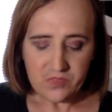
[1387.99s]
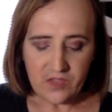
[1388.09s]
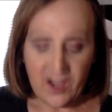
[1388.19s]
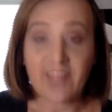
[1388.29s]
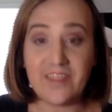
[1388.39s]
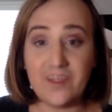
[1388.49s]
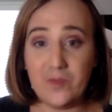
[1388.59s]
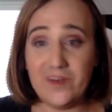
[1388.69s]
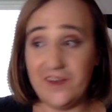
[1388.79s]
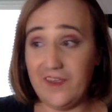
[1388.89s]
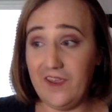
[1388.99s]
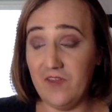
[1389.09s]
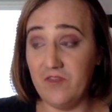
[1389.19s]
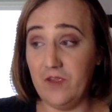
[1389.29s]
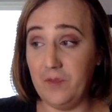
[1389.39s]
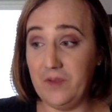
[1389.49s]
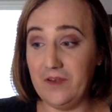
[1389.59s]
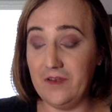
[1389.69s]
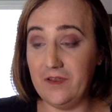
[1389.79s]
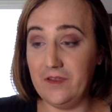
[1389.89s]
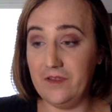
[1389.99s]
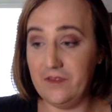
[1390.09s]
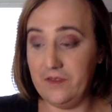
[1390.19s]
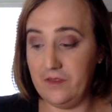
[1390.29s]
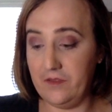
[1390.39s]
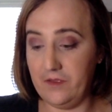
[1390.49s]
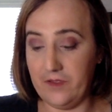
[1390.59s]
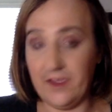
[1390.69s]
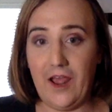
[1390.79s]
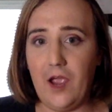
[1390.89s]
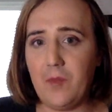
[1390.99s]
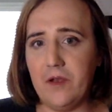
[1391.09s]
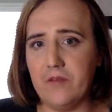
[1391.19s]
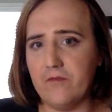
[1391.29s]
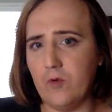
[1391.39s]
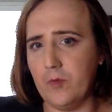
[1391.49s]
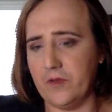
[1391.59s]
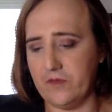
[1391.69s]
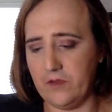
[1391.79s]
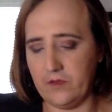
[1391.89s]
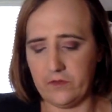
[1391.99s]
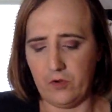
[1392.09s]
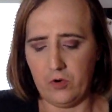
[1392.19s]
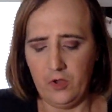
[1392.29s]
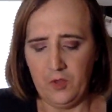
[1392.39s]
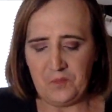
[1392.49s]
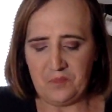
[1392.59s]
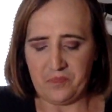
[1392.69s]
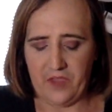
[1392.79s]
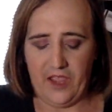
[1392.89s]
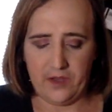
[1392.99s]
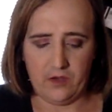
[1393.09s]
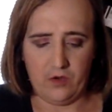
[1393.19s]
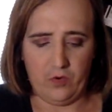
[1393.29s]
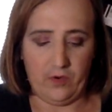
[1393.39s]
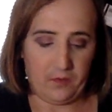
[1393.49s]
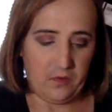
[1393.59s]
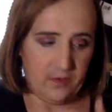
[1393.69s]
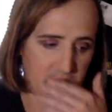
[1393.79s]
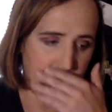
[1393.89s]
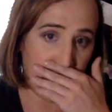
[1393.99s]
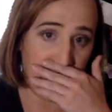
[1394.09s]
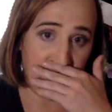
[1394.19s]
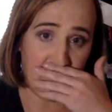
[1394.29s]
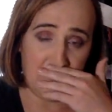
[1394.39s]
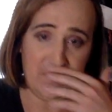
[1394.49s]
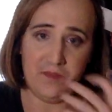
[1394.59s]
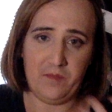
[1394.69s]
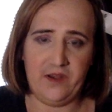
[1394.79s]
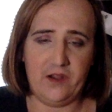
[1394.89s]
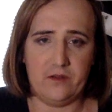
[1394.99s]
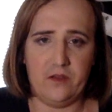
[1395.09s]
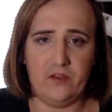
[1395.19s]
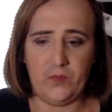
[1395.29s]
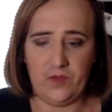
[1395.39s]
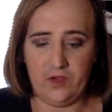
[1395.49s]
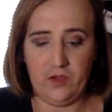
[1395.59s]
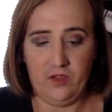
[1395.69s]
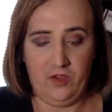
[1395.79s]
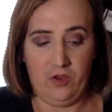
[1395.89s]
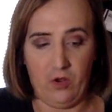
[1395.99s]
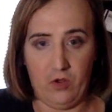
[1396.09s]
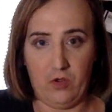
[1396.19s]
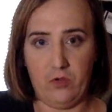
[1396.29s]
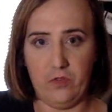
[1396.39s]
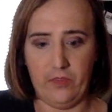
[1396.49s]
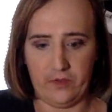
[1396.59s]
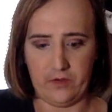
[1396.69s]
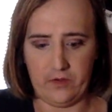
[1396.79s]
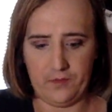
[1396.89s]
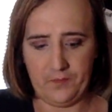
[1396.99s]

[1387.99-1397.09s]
I think we need to have, again, I'm on informed consent, so I can go in and my doctor tells me all the